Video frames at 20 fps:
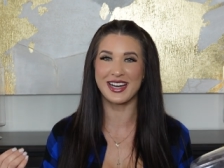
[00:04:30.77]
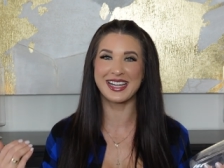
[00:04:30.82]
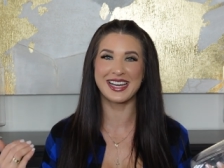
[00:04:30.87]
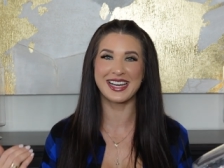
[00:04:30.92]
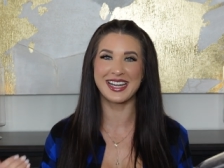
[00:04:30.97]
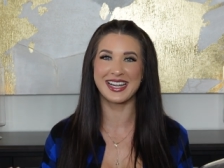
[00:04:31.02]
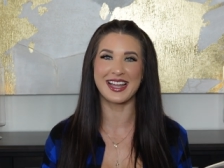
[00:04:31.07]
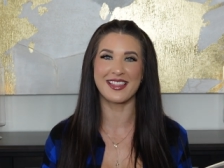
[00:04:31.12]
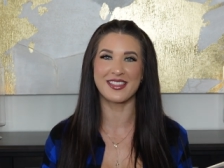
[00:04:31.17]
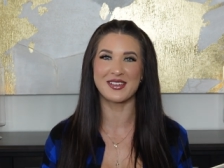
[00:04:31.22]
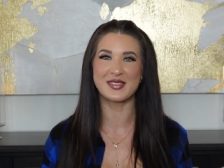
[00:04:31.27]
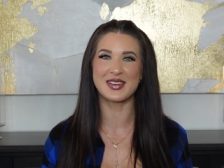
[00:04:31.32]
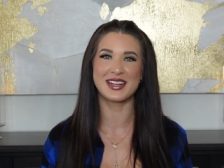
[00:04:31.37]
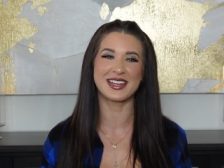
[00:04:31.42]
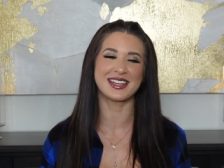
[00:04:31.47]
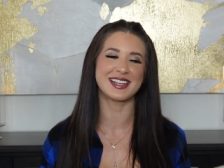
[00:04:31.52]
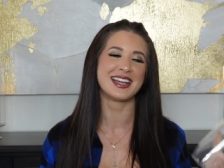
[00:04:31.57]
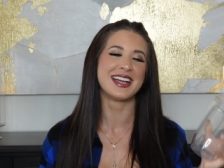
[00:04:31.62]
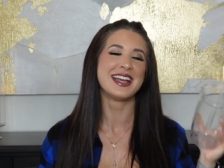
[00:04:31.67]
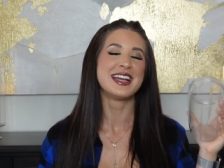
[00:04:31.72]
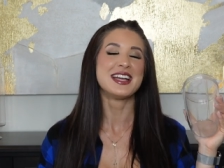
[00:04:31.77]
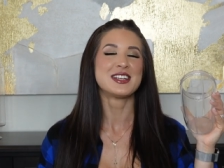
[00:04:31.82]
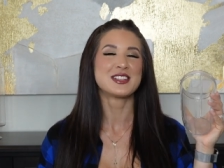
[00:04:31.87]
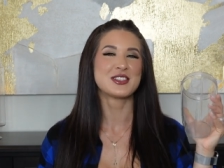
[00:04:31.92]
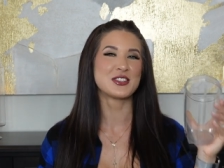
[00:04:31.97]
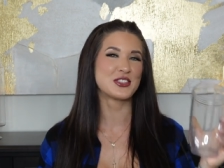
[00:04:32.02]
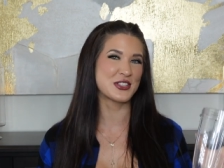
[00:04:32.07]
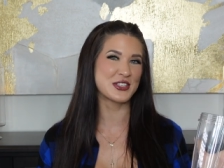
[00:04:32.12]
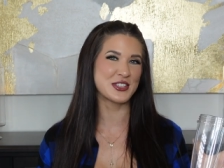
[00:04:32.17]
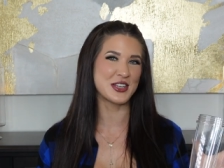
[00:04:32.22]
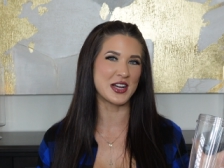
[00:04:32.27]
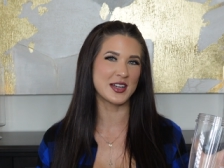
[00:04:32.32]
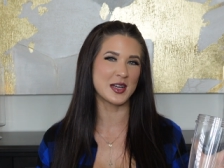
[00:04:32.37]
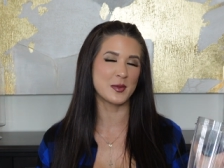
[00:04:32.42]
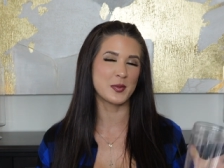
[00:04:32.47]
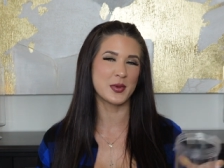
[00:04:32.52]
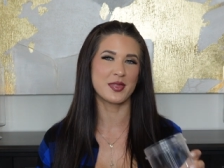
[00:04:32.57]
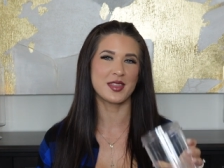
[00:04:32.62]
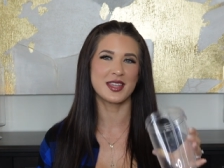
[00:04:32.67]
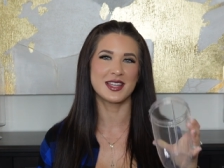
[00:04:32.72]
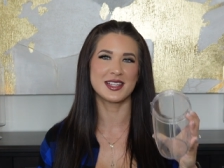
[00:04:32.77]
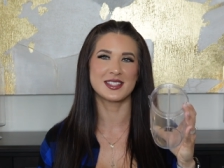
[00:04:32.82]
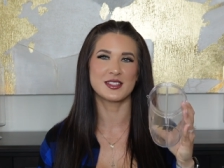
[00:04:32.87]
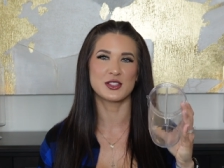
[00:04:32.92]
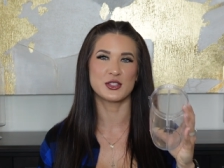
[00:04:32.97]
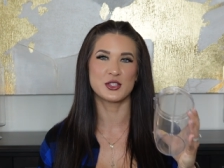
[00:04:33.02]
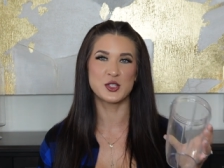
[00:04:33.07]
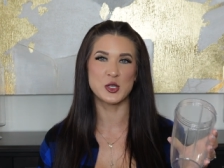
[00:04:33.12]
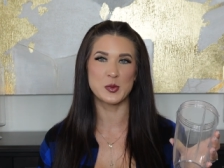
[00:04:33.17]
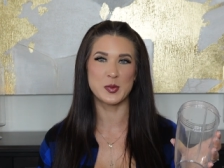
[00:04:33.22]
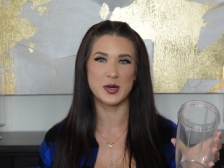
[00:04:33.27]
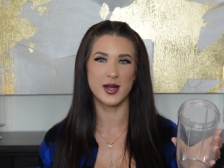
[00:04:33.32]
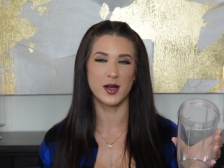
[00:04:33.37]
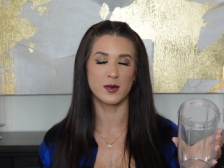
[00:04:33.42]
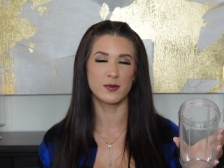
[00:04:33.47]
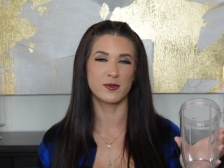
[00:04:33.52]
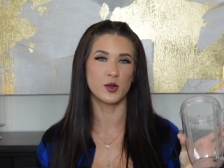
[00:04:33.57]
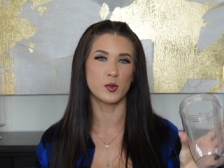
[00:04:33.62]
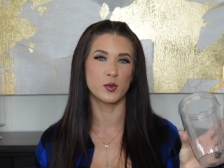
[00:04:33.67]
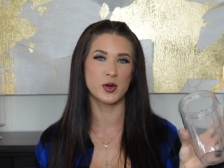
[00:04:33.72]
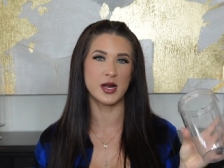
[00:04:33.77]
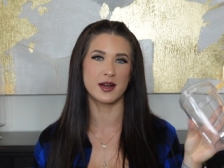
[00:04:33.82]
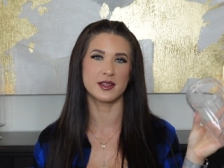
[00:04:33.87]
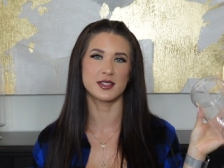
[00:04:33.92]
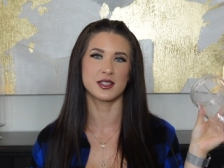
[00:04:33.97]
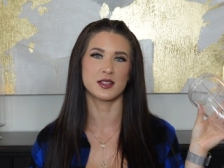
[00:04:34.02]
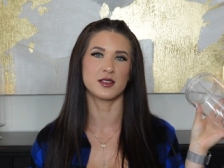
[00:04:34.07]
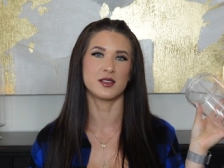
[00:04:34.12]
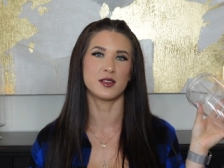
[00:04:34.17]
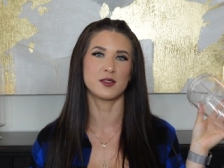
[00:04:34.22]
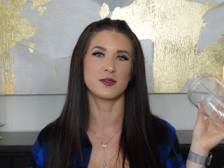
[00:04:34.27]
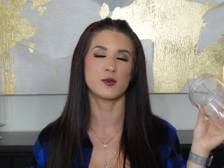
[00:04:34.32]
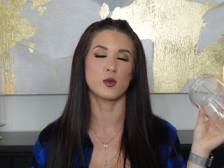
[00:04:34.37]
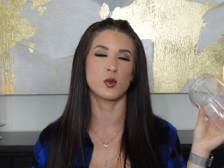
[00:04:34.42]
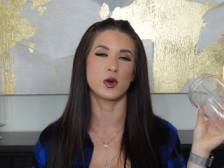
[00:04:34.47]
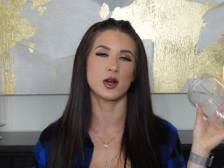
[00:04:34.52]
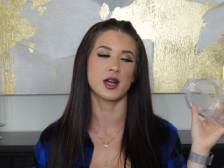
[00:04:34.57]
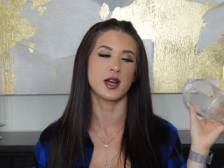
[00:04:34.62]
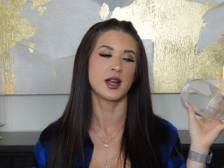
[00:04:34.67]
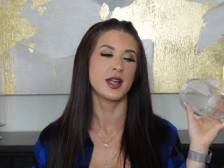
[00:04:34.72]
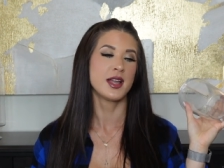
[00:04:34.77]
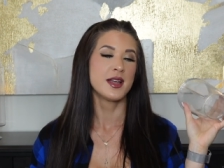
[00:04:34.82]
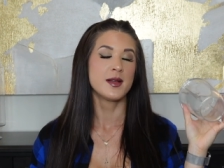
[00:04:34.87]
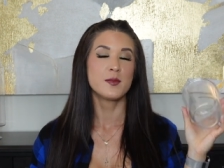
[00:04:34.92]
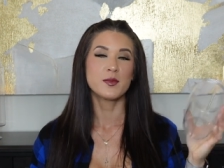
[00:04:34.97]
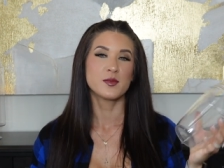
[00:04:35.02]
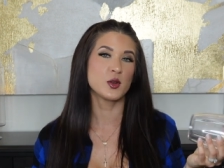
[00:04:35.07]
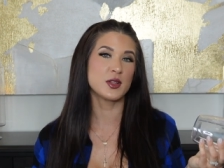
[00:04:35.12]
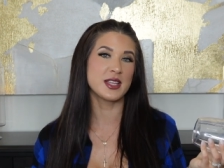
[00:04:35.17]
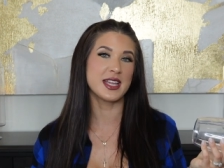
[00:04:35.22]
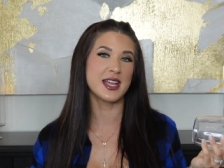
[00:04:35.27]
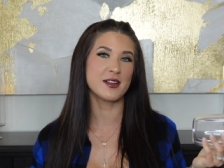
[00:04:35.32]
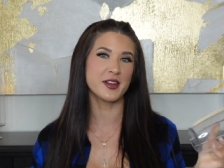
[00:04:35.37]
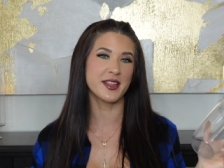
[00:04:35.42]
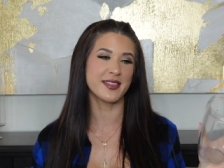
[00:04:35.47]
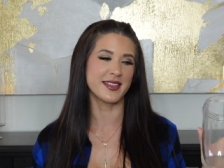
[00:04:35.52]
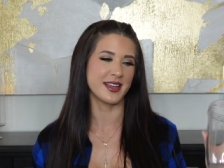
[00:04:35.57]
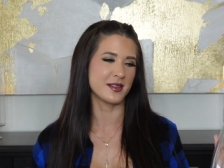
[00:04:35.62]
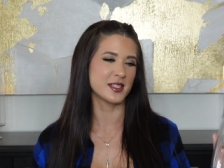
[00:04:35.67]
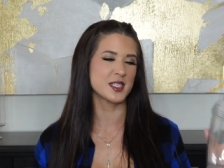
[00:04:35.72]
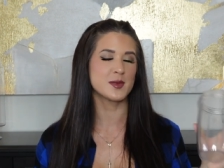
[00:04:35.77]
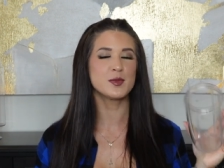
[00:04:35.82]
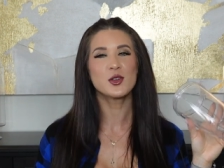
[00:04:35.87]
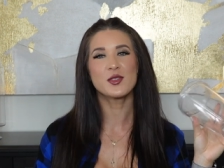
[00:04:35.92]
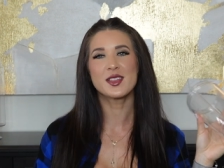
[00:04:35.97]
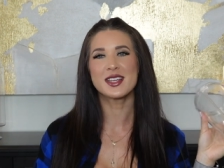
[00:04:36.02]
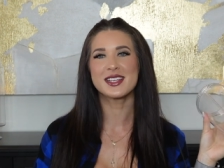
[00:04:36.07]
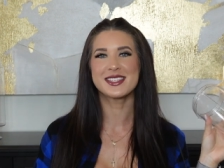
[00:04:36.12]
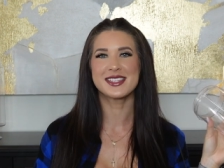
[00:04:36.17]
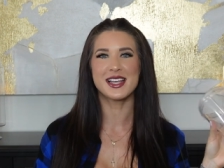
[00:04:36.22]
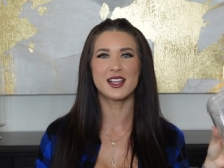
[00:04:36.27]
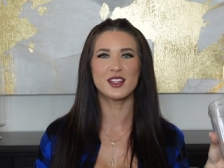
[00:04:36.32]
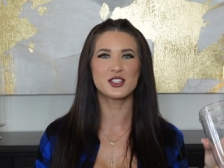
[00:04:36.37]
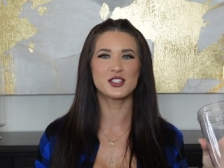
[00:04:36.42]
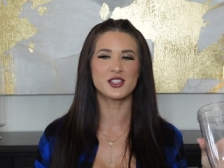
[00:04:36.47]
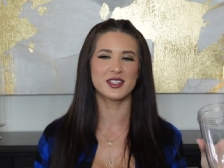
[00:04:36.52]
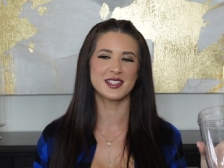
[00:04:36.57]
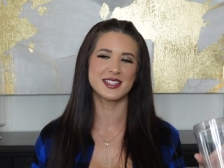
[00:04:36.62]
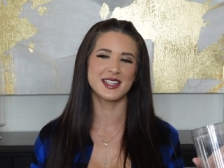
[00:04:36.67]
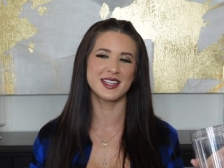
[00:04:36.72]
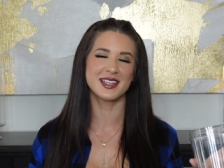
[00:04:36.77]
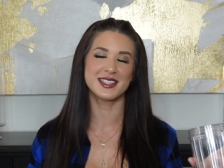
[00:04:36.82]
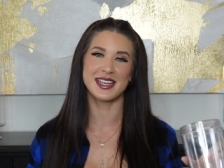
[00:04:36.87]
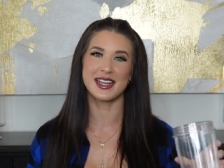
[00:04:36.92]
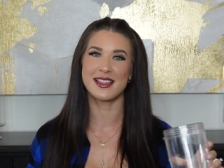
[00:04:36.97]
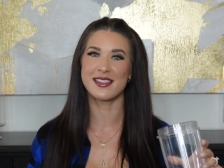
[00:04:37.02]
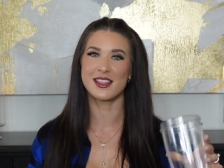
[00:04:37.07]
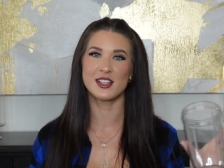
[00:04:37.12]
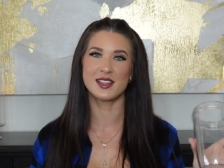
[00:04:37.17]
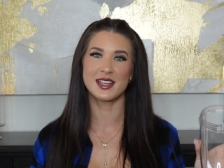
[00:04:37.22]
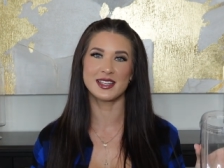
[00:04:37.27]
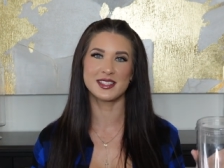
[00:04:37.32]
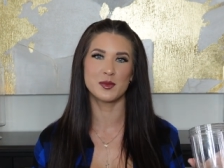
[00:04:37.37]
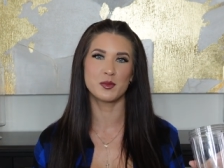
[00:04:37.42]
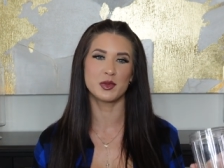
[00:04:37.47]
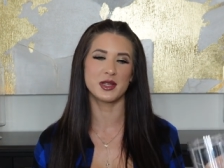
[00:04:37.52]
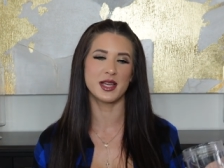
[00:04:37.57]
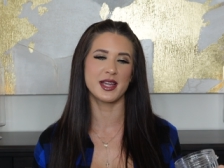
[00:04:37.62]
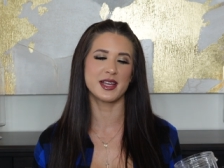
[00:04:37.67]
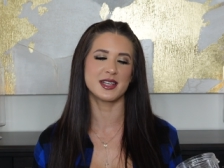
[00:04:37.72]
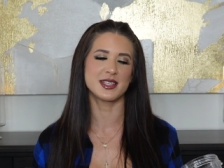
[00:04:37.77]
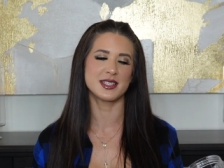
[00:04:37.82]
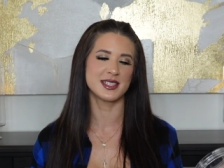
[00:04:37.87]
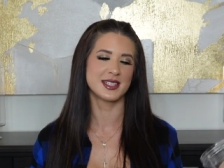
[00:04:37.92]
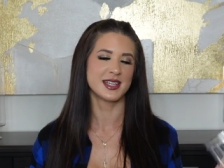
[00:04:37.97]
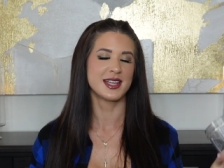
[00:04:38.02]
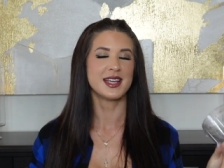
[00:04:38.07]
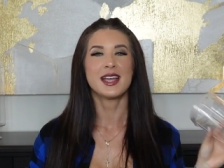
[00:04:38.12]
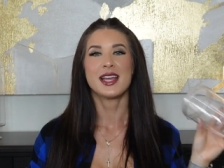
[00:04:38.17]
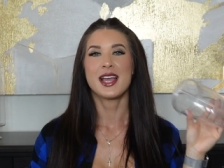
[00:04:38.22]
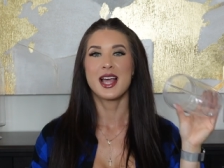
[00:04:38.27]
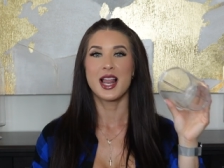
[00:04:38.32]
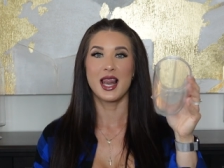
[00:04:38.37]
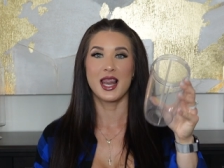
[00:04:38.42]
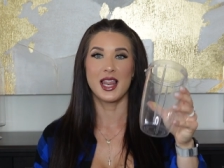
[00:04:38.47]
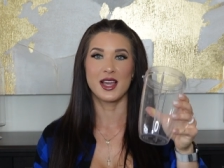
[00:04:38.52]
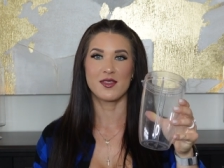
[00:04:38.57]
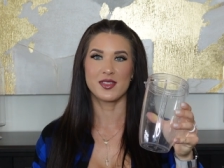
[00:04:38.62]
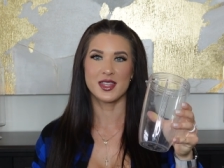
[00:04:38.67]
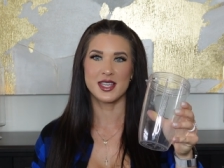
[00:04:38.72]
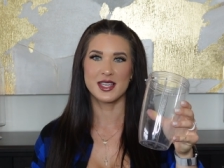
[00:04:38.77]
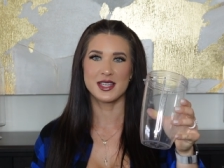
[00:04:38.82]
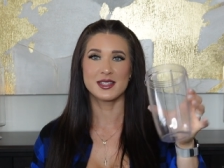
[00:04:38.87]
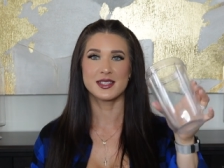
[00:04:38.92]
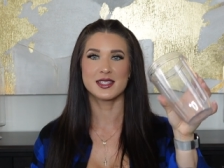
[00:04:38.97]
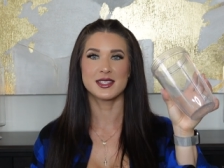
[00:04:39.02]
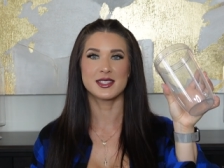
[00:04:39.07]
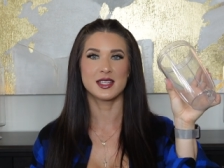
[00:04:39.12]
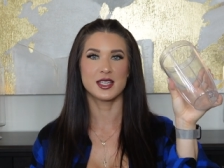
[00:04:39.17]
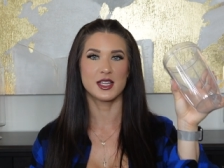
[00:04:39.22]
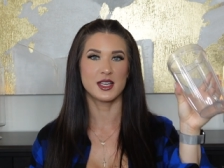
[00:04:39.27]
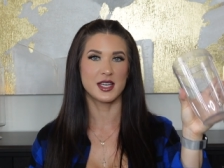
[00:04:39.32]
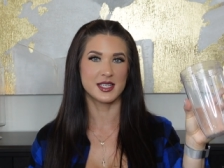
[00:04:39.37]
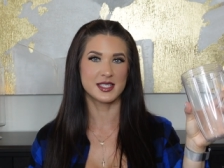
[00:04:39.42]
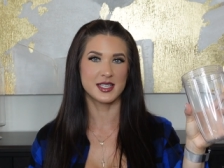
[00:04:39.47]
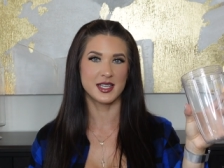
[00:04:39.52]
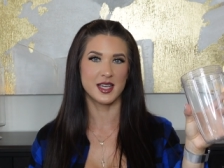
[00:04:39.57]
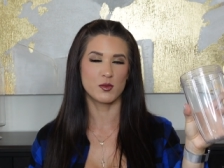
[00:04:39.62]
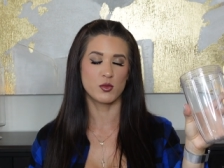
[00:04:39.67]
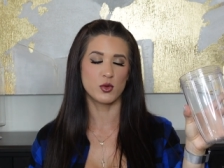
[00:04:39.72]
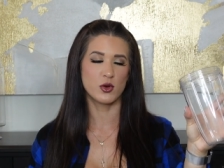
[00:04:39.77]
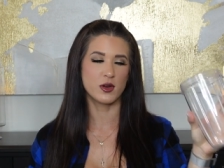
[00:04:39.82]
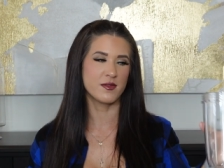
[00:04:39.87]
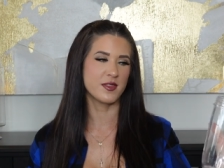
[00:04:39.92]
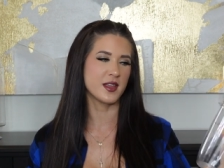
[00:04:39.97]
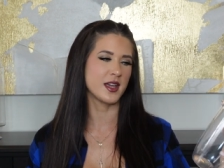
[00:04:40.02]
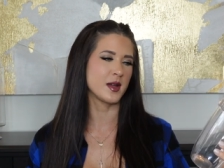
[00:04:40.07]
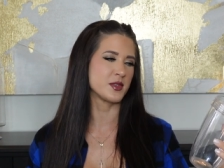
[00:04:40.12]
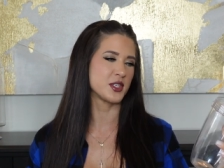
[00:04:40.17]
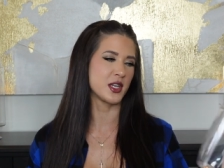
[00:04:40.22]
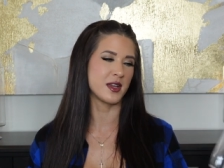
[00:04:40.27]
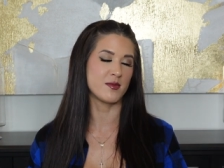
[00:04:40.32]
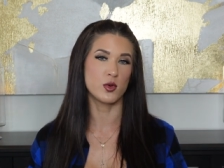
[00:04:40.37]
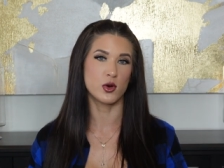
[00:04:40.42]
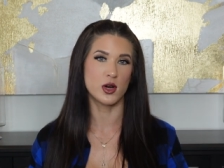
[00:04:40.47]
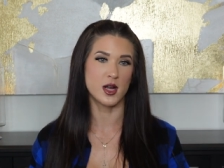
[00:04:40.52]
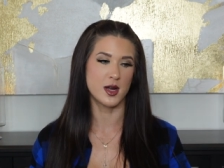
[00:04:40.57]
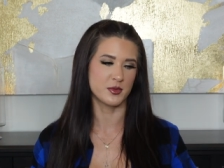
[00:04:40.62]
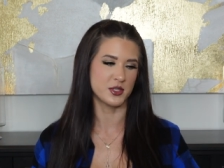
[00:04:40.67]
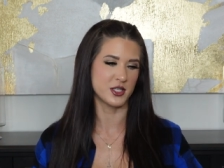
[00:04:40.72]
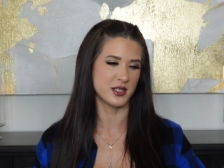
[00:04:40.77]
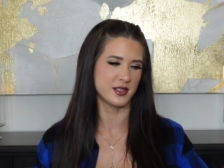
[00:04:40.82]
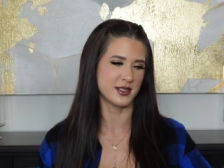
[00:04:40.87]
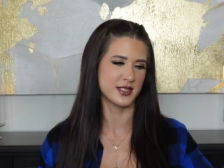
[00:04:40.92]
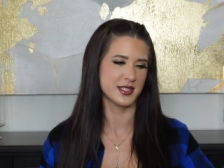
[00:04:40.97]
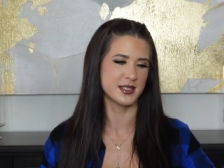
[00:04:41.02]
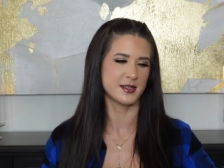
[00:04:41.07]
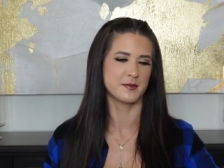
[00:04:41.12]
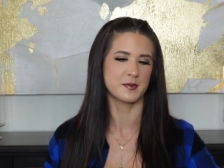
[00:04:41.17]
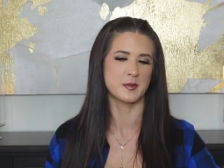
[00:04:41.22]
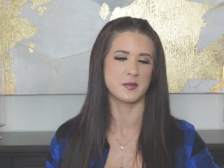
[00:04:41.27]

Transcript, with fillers: I need another one. So just stock up on these. They're super helpful and practical for really everything. Smoothies, salad dressings, anything like to blend. Love these. You need to get more of them so you have more options.